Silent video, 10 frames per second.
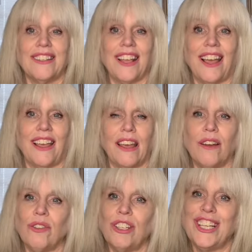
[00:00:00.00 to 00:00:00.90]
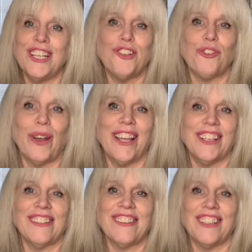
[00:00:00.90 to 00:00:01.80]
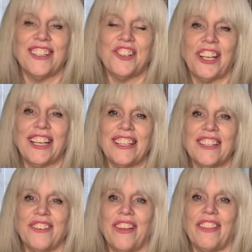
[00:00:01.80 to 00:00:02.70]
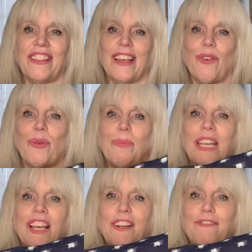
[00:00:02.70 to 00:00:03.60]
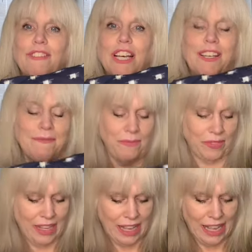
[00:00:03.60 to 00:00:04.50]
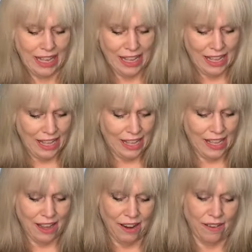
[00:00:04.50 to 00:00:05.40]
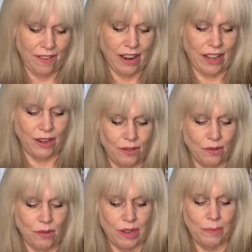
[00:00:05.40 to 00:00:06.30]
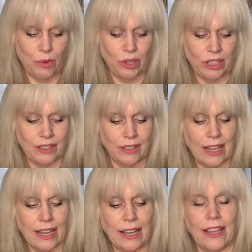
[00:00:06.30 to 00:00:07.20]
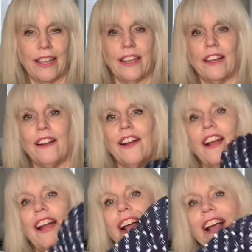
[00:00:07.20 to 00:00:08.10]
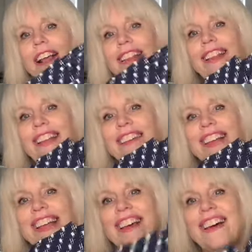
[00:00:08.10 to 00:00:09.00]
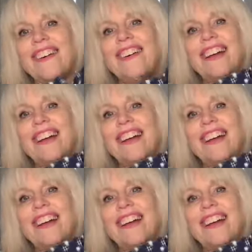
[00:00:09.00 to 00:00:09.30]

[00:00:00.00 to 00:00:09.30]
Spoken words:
I really enjoy hand stitching, so I think that would be kind of fun. All right, one more little guy here. Here we go.